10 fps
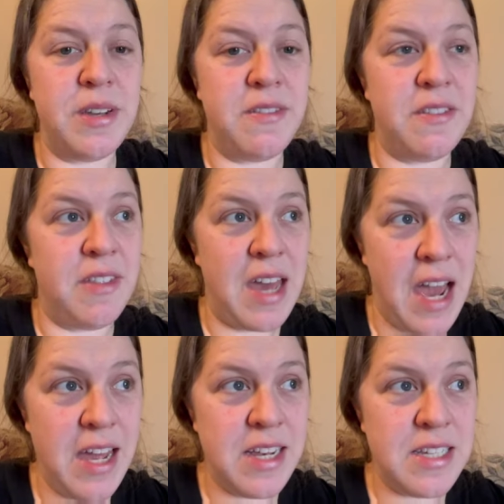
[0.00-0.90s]
of
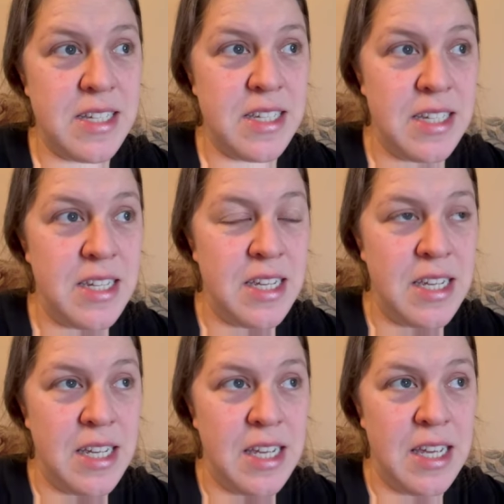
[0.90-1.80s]
that,
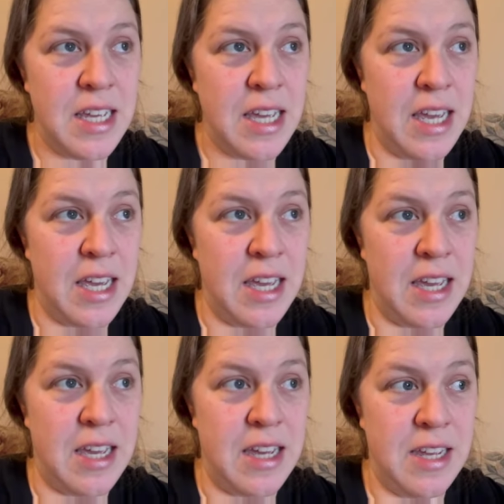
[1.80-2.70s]

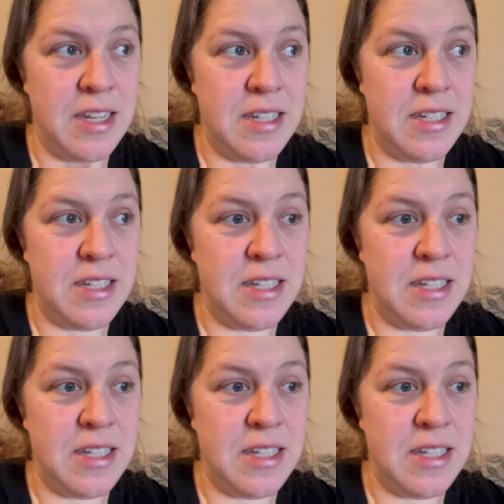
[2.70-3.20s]
and